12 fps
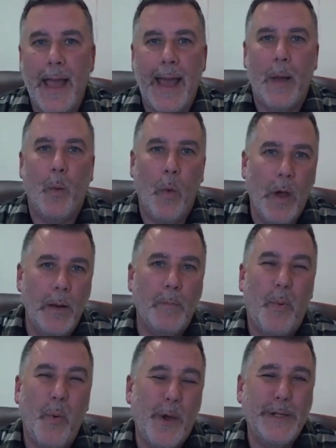at
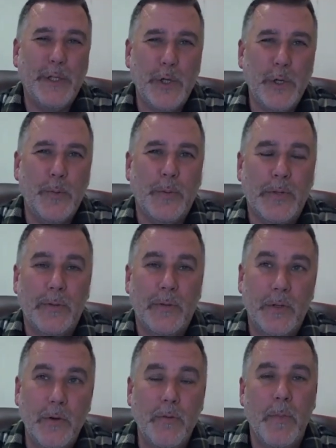
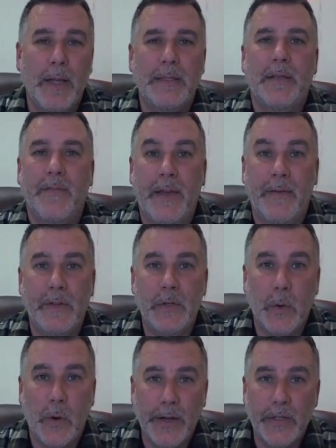1.2 months of
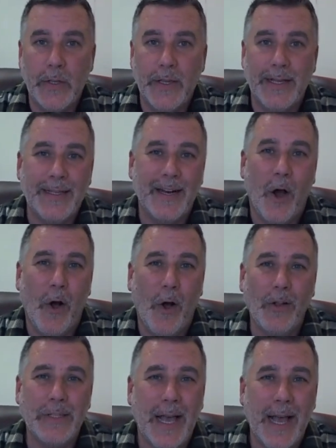inventory. So that's an
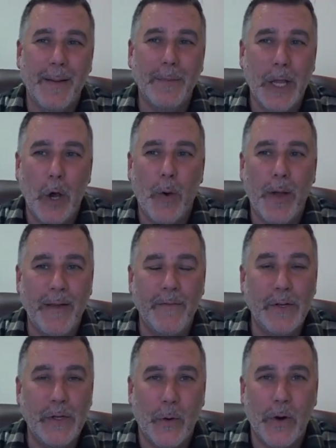all time low
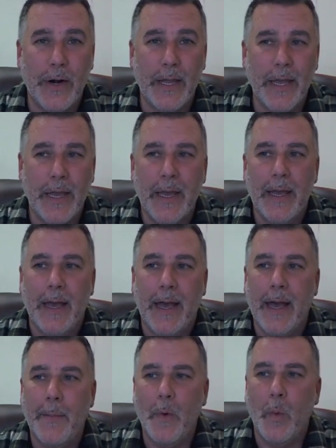inventory.
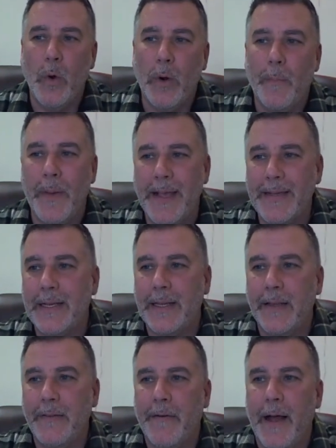Um, we're
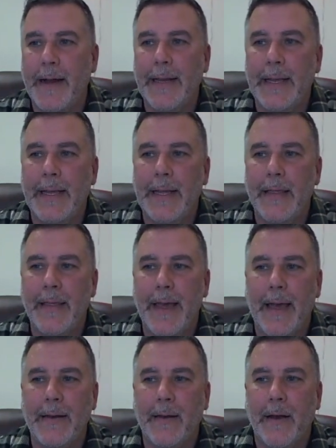basically finding
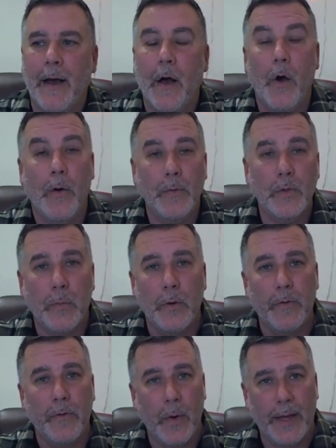that uh, homes will
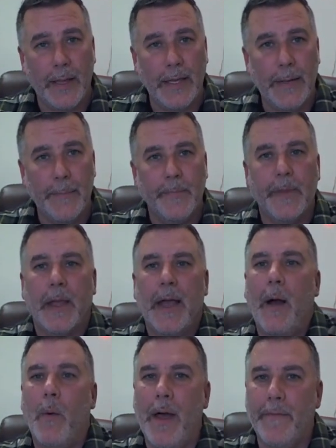move quickly.
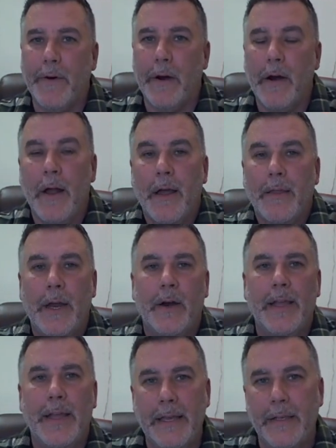However,
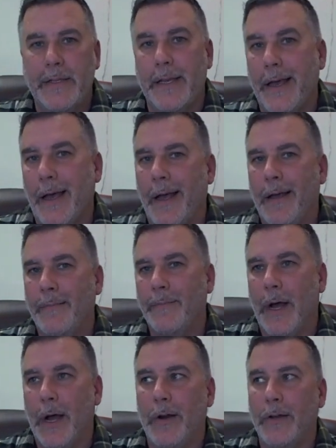there is uh,
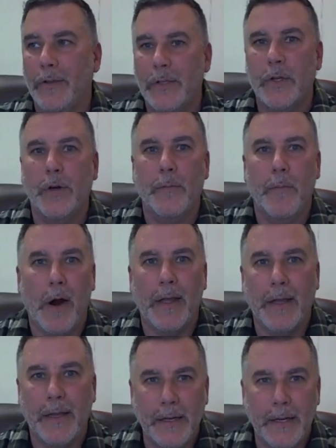are certain
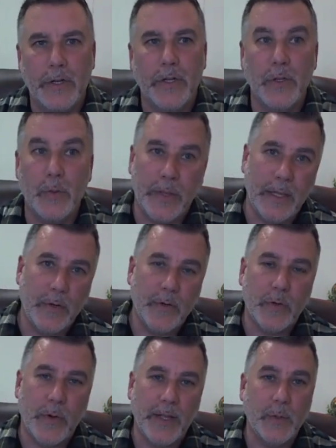market conditions with
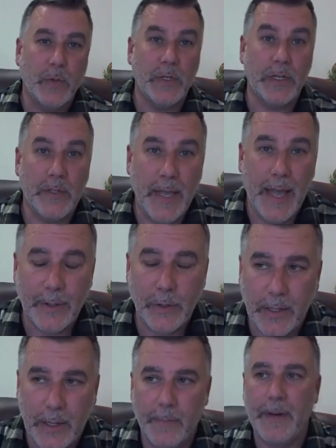interest rates, which has
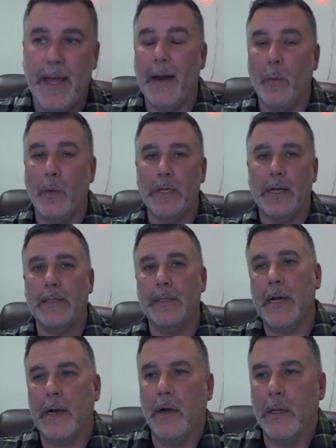actually come down, and we'll talk to
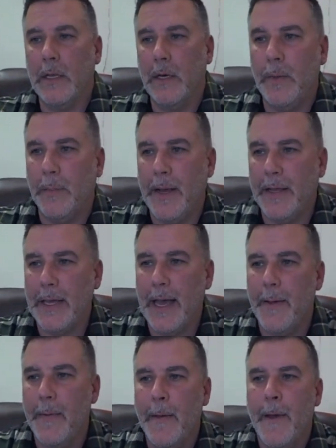Tucker a little bit about
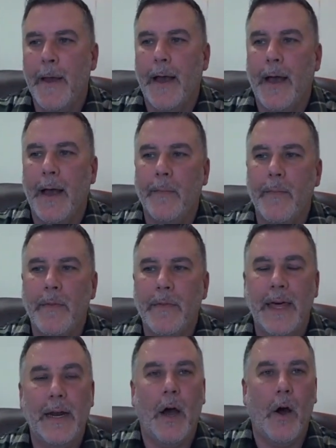that um,
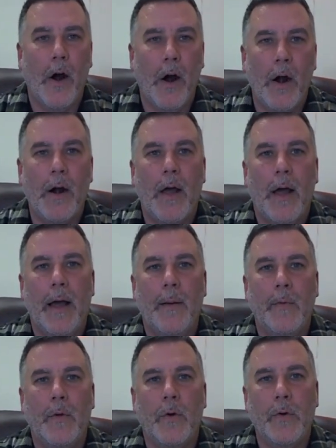that are
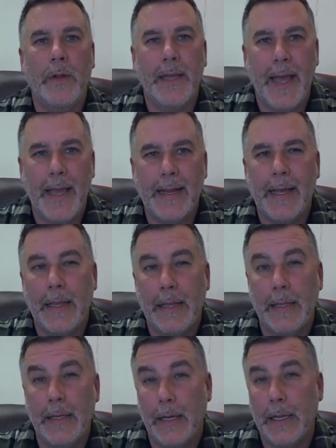um, creating a
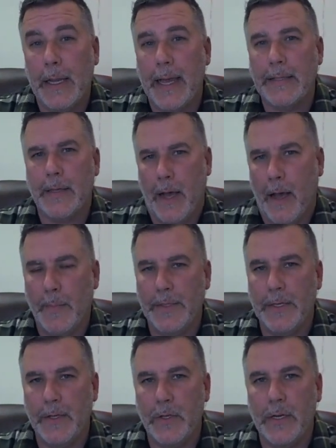little less
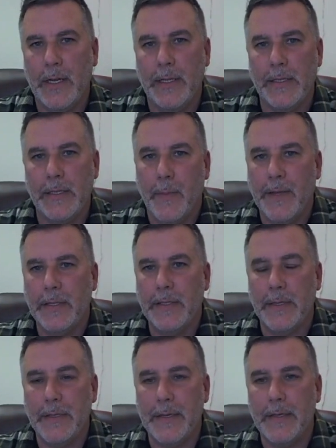competition in some
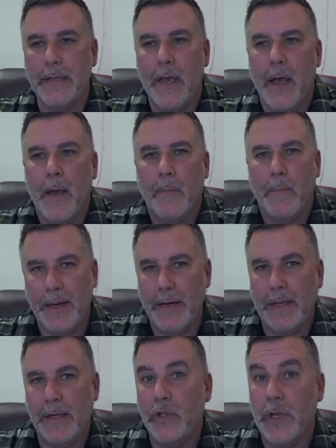instances. But
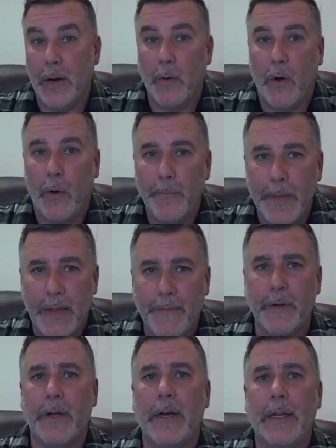in general, if
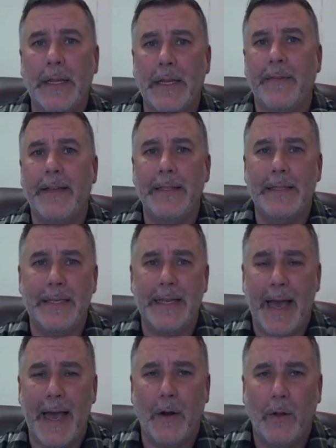you're going to live in
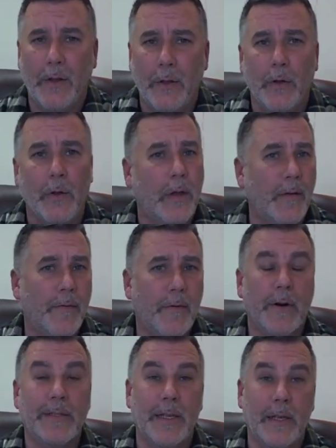Seattle and you're looking
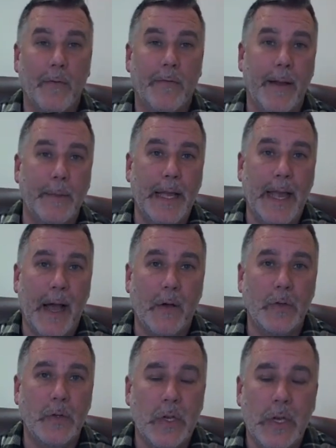for a single family
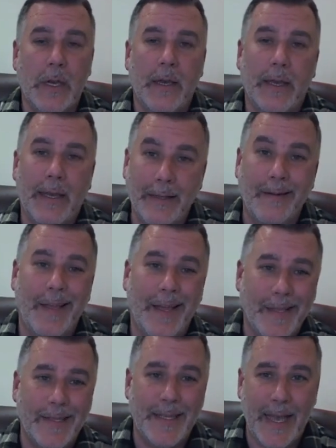house, in
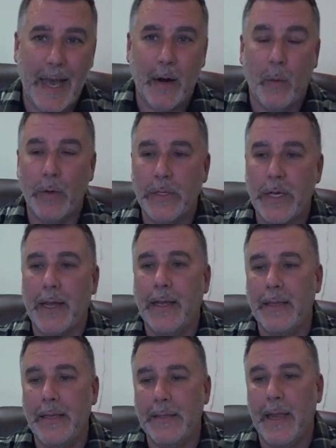in Seattle. We're
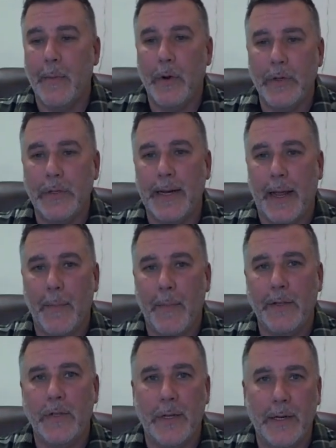talking these neighborhoods that I
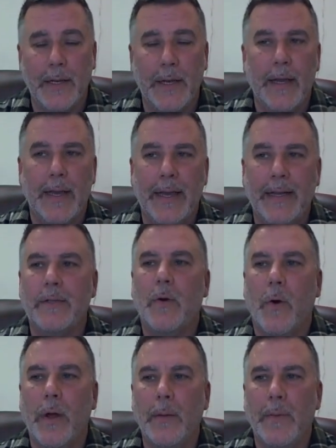mentioned. It's
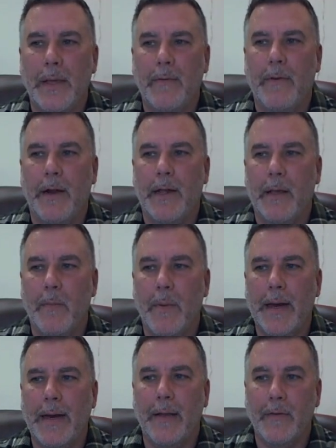going to be very
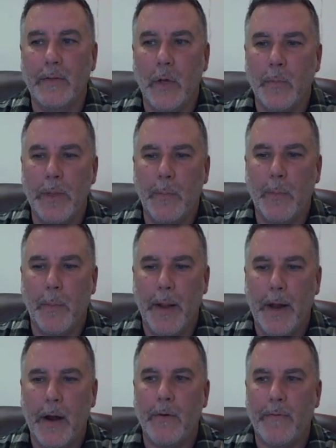competitive, so be
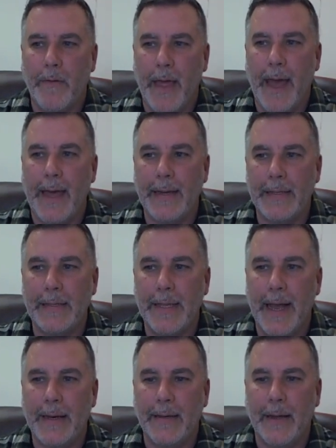prepared for that. It's
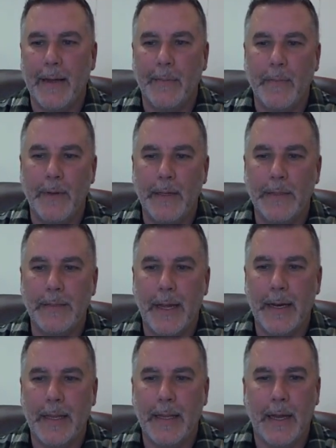not um, it's
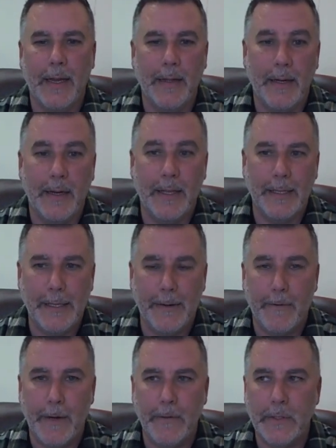not uh, anything
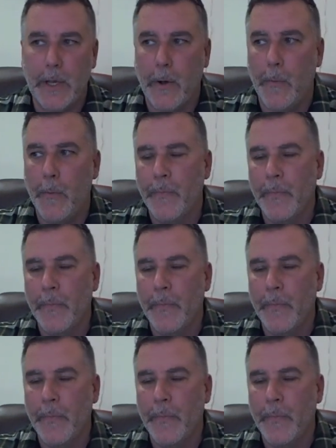different. So,